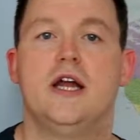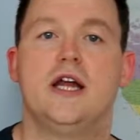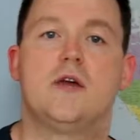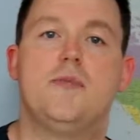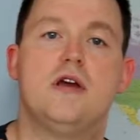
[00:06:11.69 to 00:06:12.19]
and it
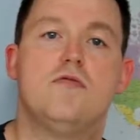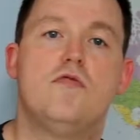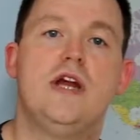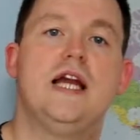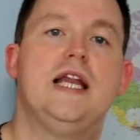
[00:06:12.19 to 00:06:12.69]
could be a
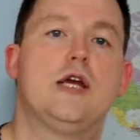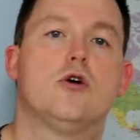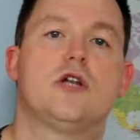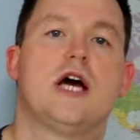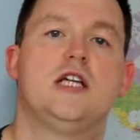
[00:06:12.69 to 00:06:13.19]
really
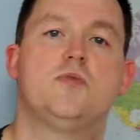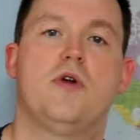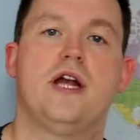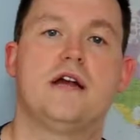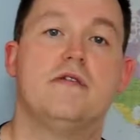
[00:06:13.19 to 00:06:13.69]
good
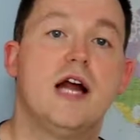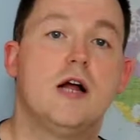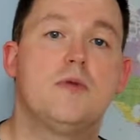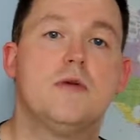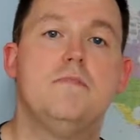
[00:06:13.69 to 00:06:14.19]
icebreaker and
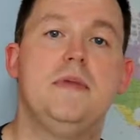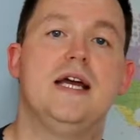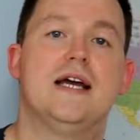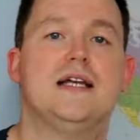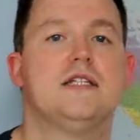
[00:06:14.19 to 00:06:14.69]
help you meet
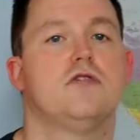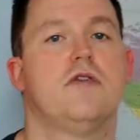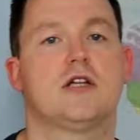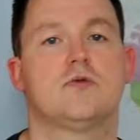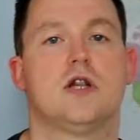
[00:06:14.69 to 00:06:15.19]
and
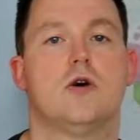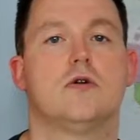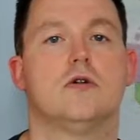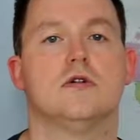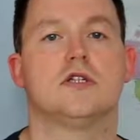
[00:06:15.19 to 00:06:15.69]
interact with
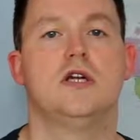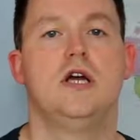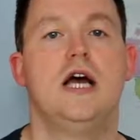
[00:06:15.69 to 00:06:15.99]
locals.